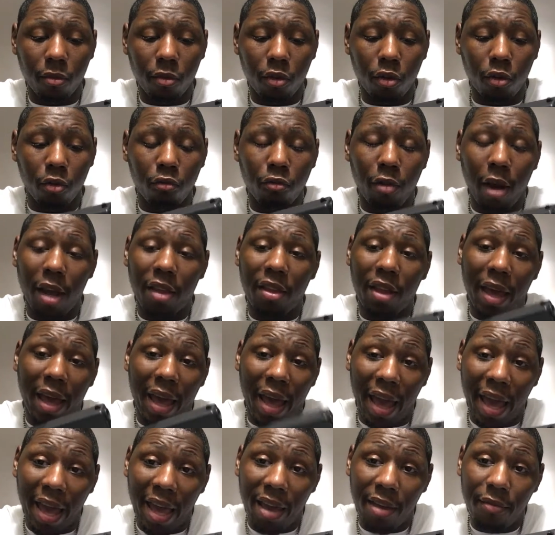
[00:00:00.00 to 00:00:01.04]
you rather
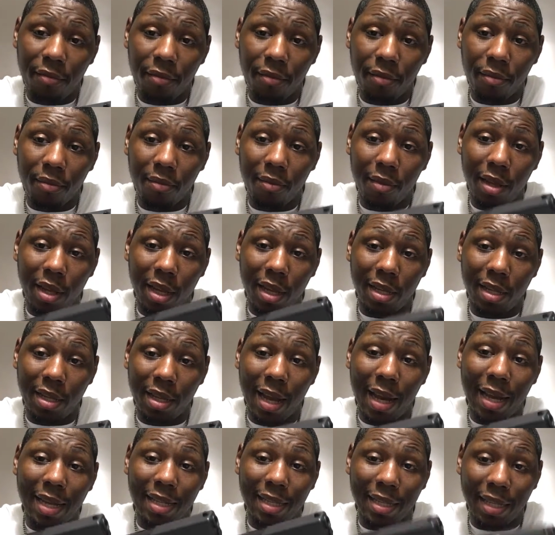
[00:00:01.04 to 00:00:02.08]
have and
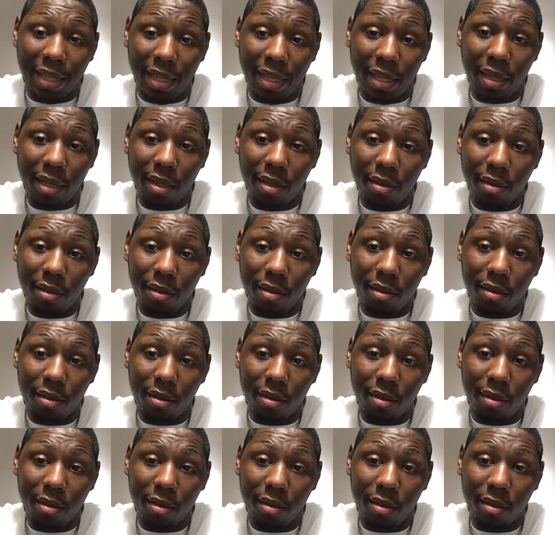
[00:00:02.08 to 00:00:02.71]
not need